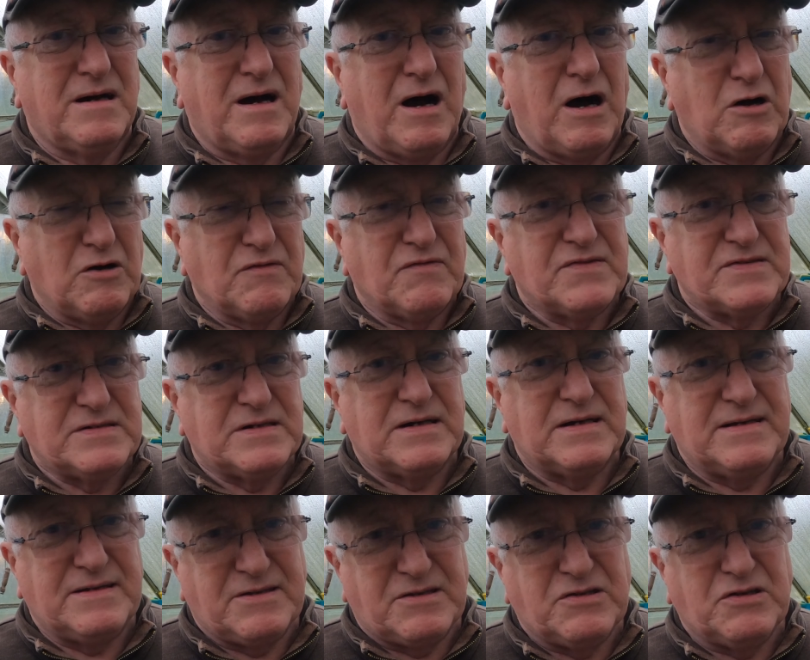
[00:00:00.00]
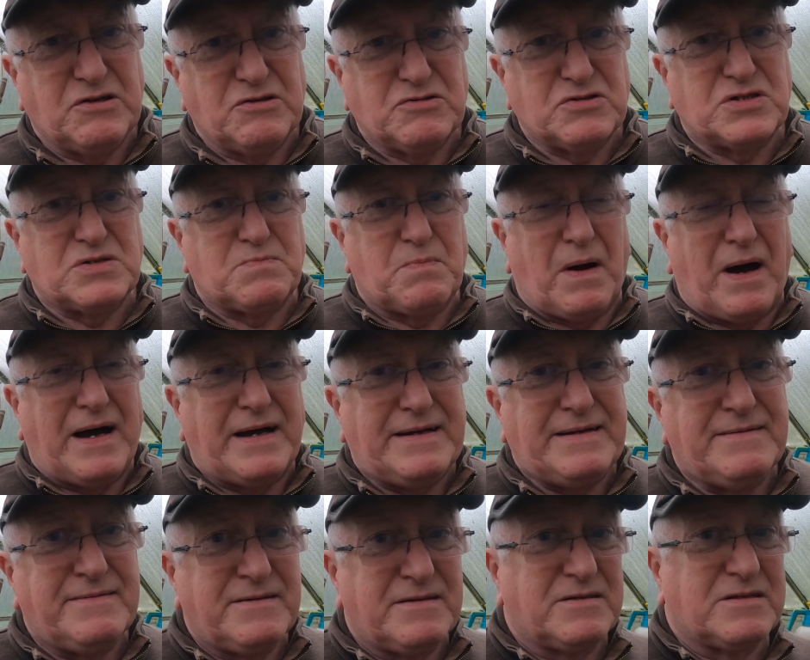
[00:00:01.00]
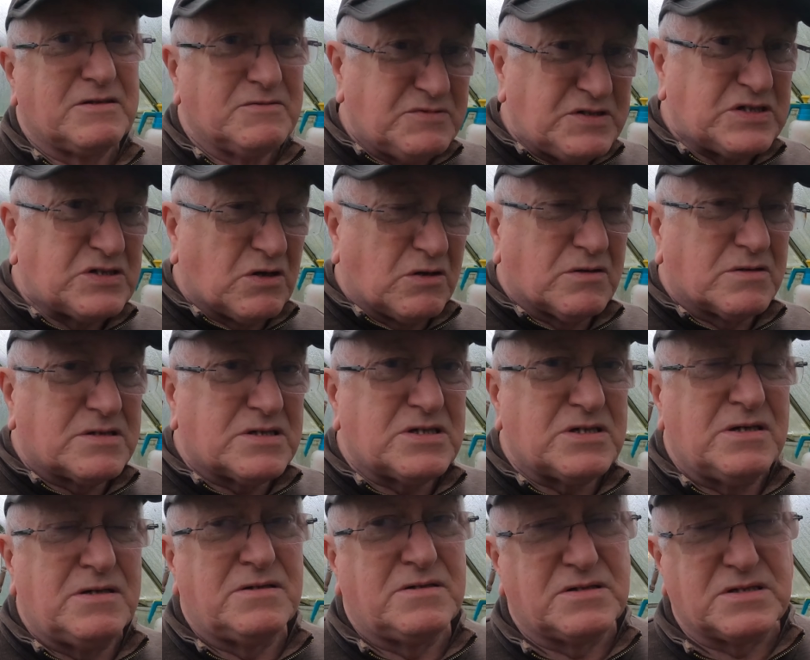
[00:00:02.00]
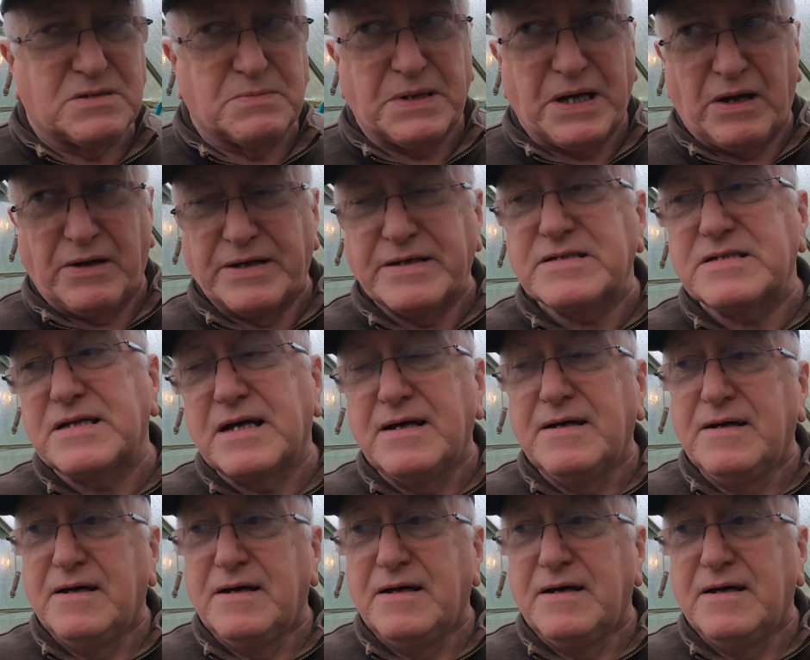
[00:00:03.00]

over enthused by the results, to be honest.